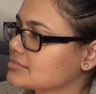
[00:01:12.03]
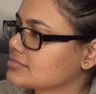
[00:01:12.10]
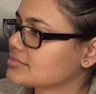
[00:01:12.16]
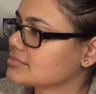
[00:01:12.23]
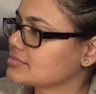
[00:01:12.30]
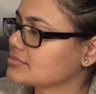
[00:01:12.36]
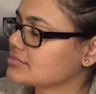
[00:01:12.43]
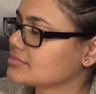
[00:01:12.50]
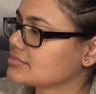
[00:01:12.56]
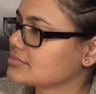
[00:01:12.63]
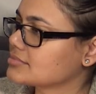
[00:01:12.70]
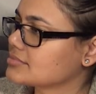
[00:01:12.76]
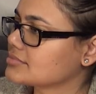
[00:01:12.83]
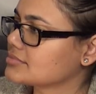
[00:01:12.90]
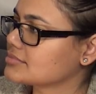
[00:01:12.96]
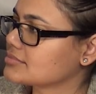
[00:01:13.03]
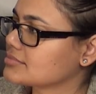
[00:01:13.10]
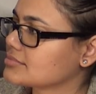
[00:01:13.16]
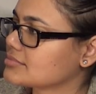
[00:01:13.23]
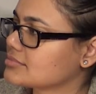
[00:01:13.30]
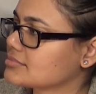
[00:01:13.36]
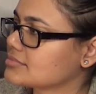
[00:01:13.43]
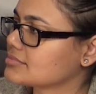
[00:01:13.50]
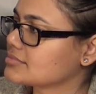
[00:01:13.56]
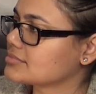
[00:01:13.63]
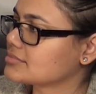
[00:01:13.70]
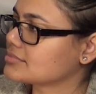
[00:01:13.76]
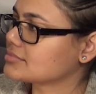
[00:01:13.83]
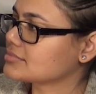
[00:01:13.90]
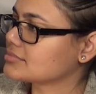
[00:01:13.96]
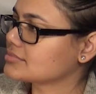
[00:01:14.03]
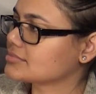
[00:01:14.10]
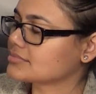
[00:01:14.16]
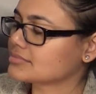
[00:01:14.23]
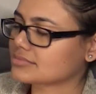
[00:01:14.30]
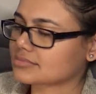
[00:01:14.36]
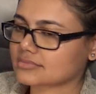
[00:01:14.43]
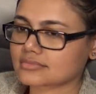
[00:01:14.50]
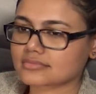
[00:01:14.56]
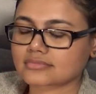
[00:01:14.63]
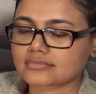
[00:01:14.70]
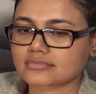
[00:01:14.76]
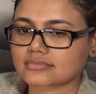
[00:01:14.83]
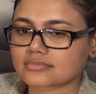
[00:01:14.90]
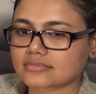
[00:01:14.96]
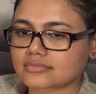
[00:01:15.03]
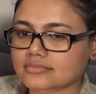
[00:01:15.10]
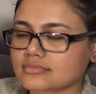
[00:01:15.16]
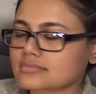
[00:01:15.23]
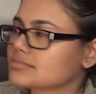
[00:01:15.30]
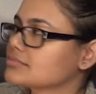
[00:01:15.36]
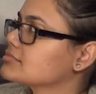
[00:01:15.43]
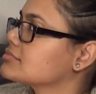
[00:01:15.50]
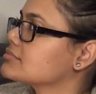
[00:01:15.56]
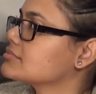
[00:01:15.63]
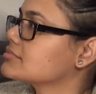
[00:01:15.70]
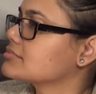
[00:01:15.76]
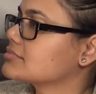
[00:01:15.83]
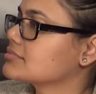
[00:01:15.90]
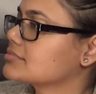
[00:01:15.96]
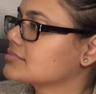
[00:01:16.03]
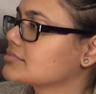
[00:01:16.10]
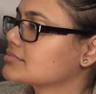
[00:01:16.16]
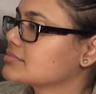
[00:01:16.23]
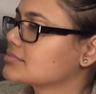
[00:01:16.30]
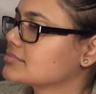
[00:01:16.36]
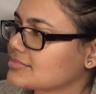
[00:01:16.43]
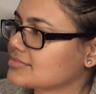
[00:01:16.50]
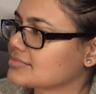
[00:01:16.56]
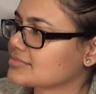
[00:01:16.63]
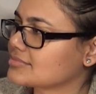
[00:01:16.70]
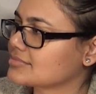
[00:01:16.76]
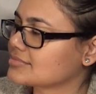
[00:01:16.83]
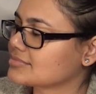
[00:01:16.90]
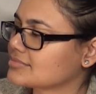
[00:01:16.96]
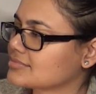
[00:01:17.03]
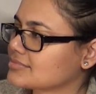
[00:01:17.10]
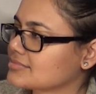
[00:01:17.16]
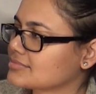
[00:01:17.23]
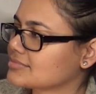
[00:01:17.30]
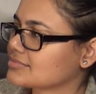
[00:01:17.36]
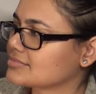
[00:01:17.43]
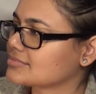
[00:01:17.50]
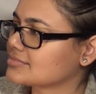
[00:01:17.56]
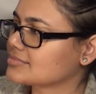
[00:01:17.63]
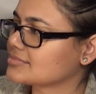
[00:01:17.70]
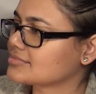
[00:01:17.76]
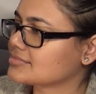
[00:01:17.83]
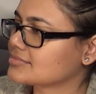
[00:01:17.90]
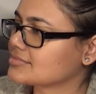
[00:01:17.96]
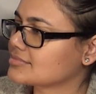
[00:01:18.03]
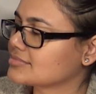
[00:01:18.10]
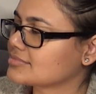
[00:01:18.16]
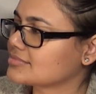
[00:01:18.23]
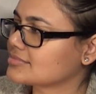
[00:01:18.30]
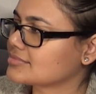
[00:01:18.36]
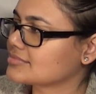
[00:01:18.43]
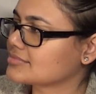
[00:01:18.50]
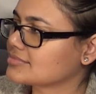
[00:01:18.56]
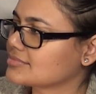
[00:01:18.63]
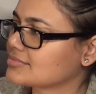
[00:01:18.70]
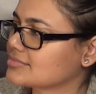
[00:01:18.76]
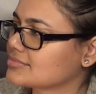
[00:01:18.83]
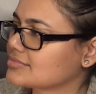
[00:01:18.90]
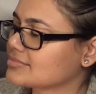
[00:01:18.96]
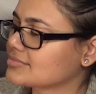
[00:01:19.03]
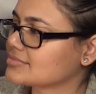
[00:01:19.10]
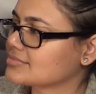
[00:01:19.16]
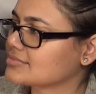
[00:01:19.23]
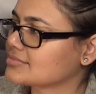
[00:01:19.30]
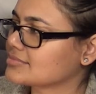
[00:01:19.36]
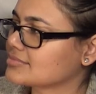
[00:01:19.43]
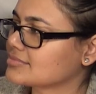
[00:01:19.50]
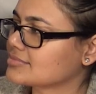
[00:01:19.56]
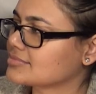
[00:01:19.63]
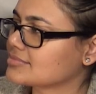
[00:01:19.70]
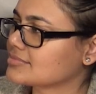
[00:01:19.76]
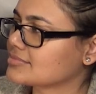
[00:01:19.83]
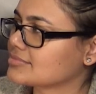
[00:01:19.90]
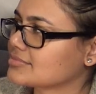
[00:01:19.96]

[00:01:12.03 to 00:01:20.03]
[no speech]